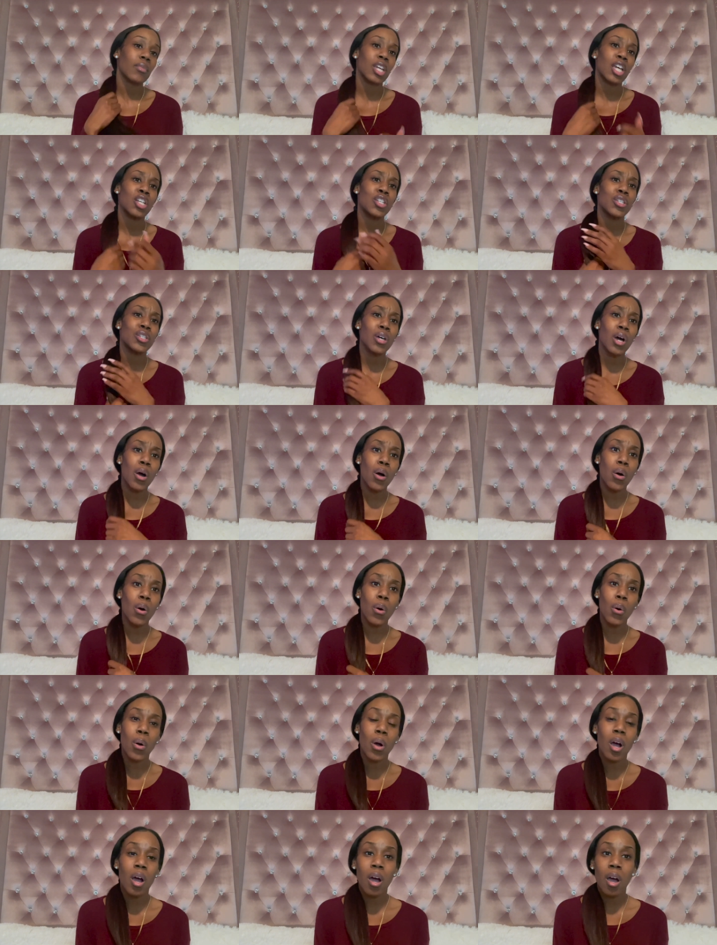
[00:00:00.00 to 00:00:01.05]

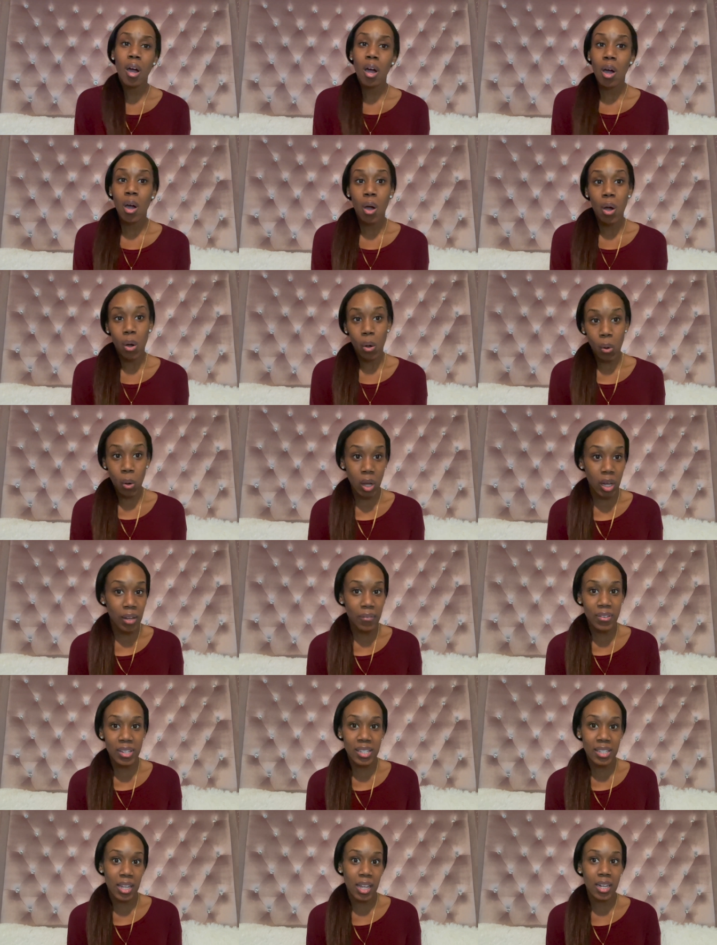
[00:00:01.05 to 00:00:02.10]
So all of
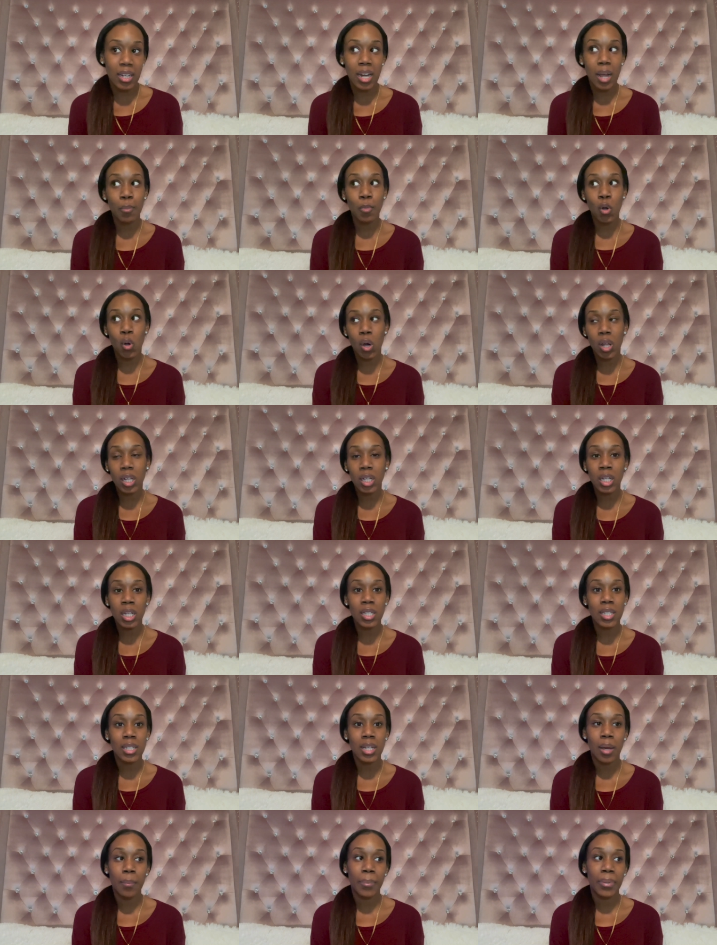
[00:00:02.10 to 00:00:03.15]
a sudden I'm calling his
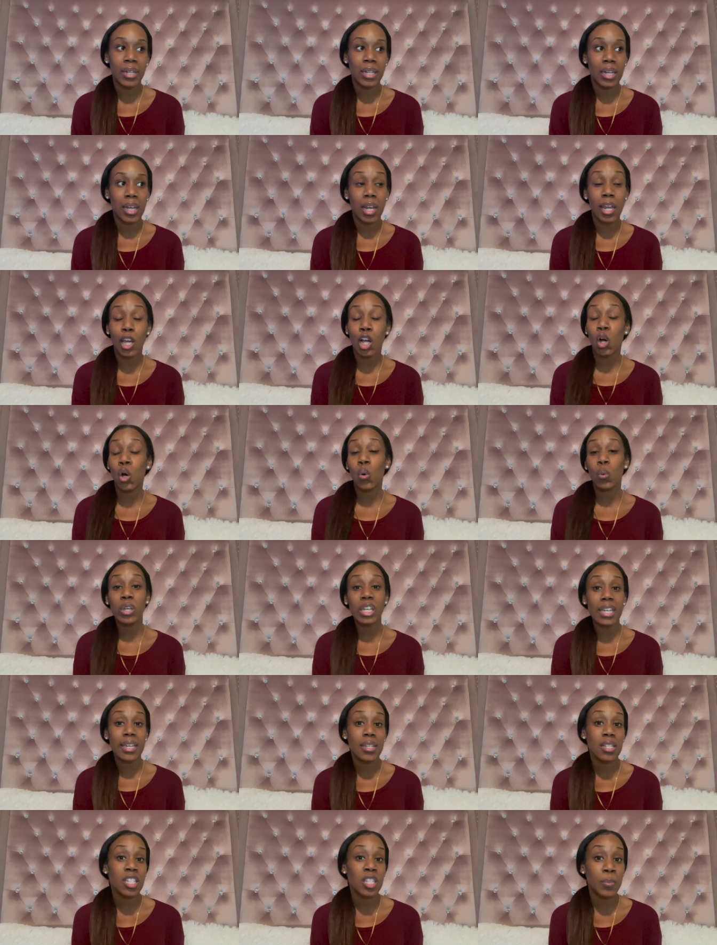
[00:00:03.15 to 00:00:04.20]
company. They're like, oh, we
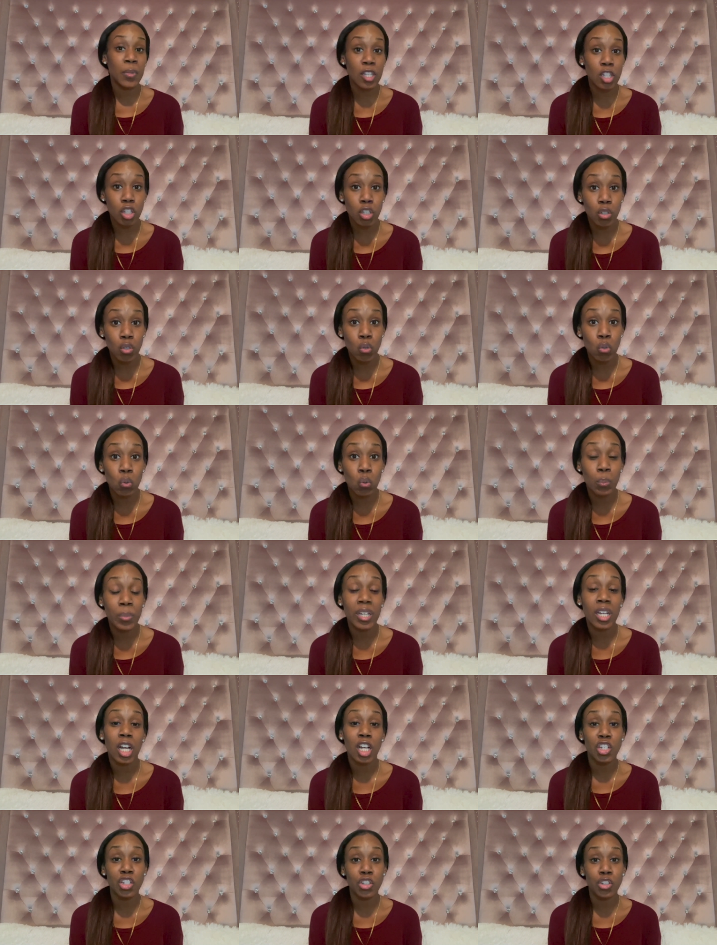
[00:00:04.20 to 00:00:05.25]
can't speak to you
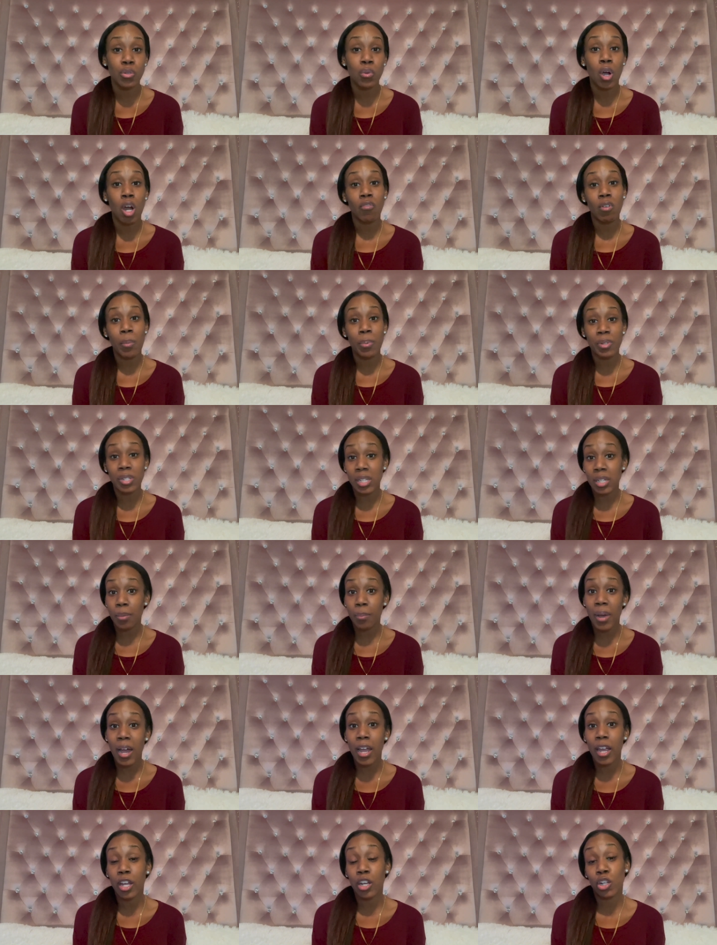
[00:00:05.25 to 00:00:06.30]
because you are represented
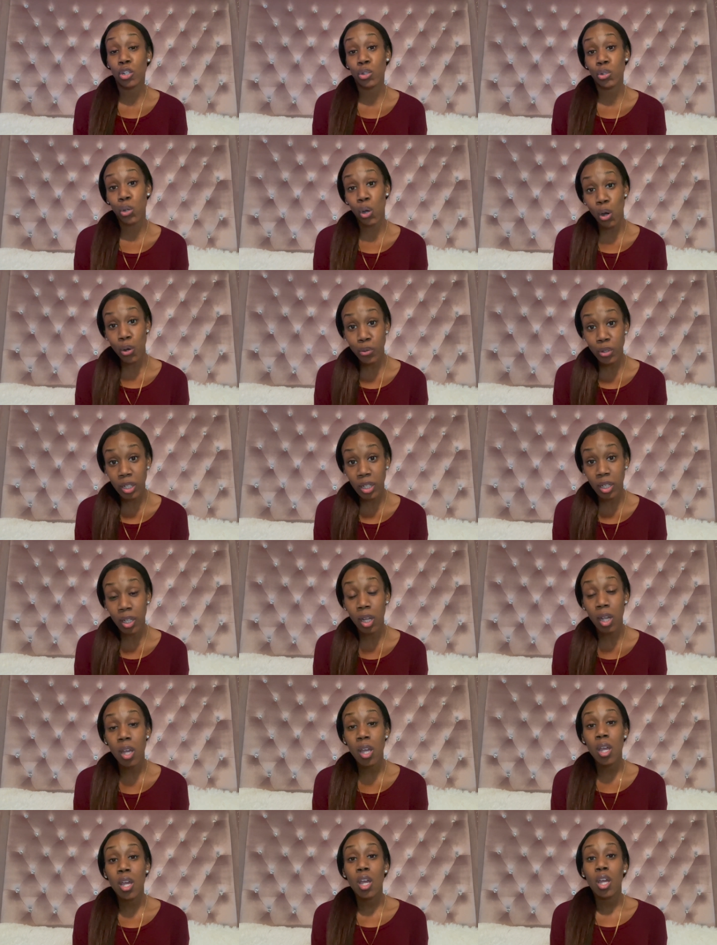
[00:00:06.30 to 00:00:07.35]
by an attorney.
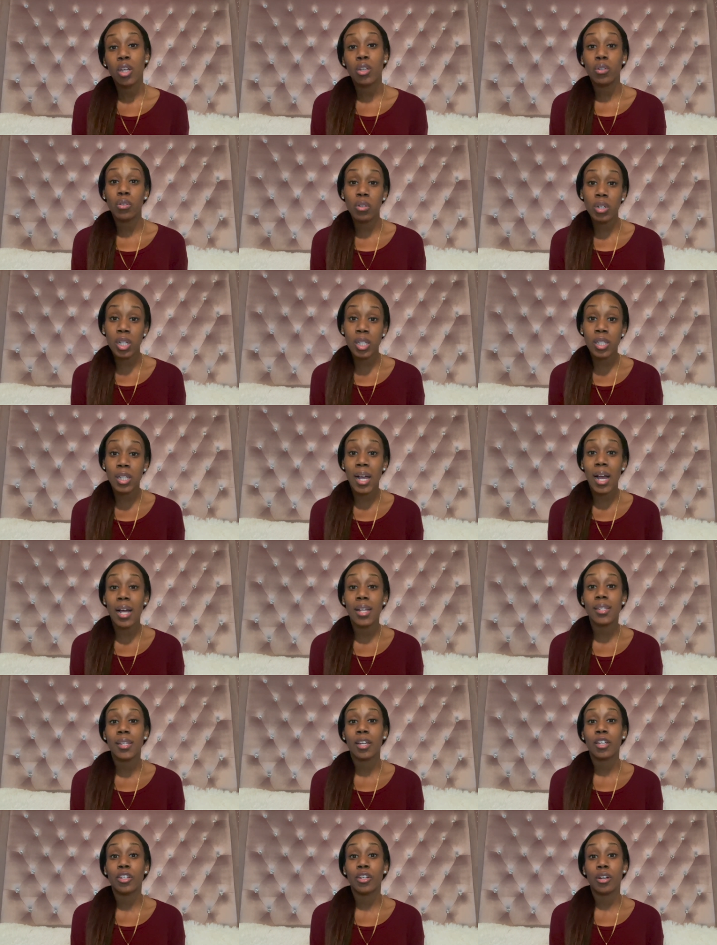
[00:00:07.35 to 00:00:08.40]
You need to
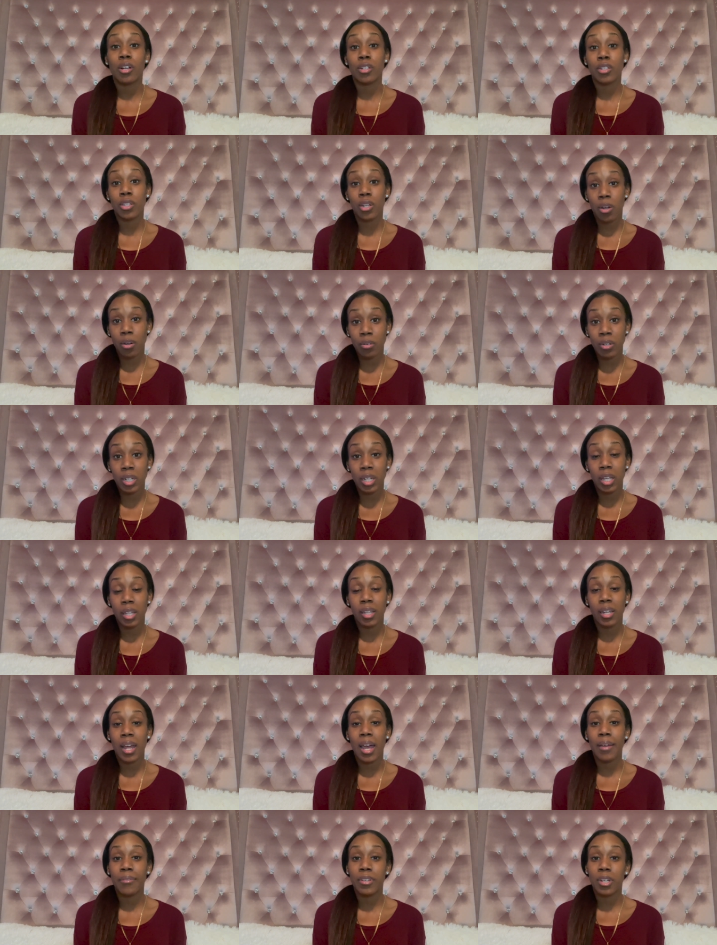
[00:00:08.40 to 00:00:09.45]
contact your attorney and then
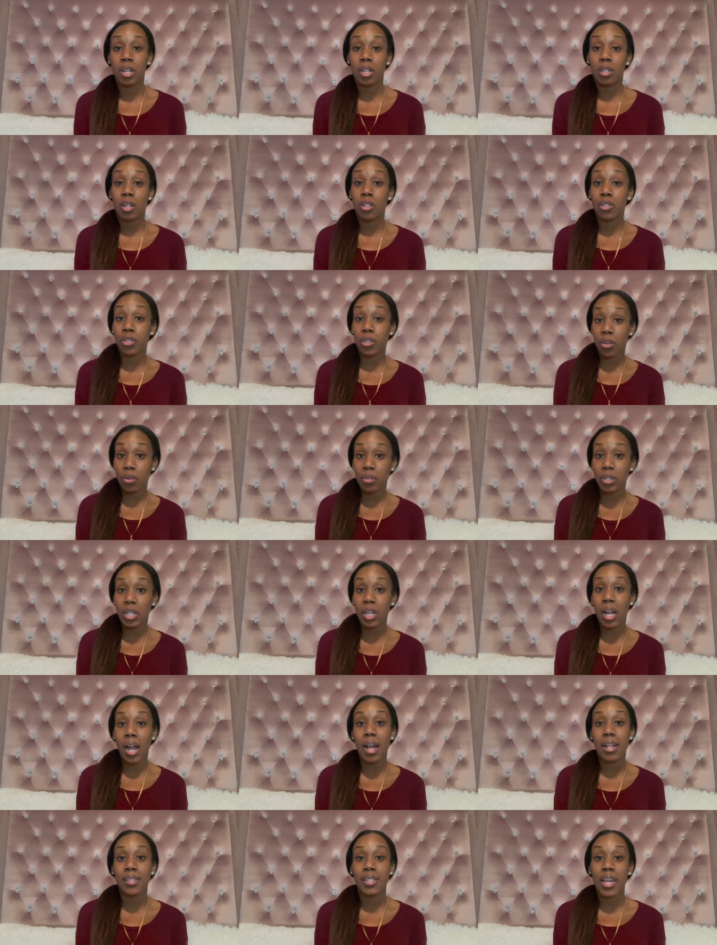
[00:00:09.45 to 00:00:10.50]
have your attorney
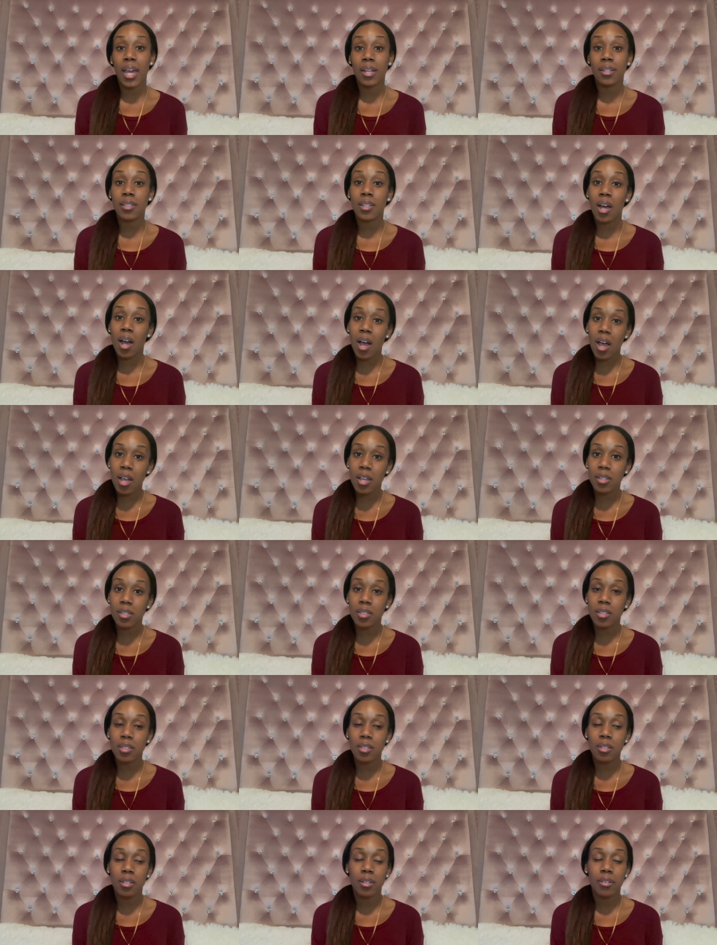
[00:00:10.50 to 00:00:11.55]
contact
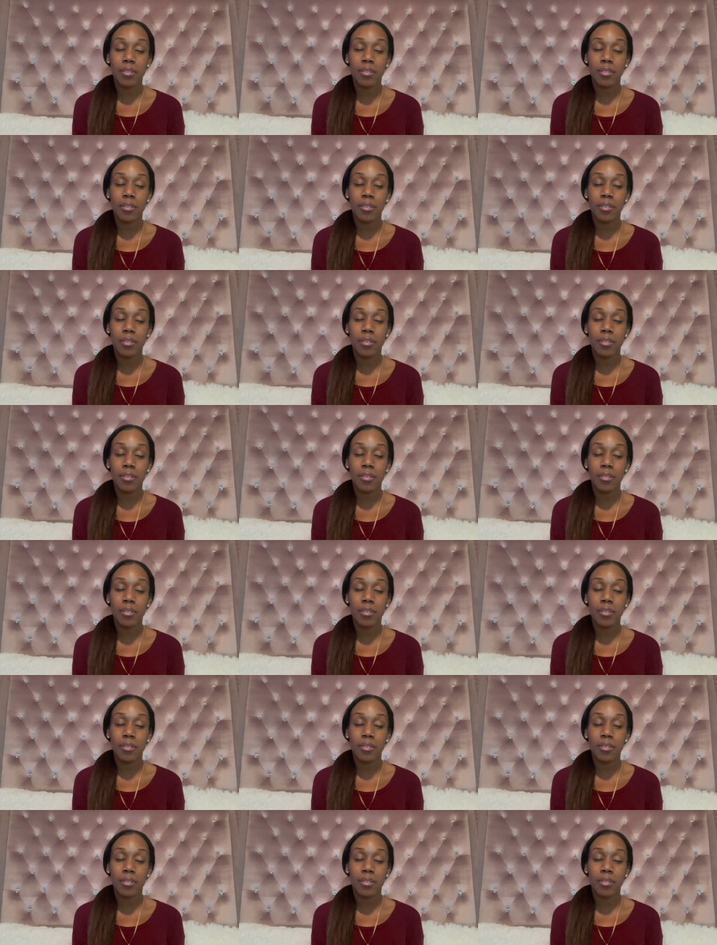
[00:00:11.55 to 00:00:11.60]
us.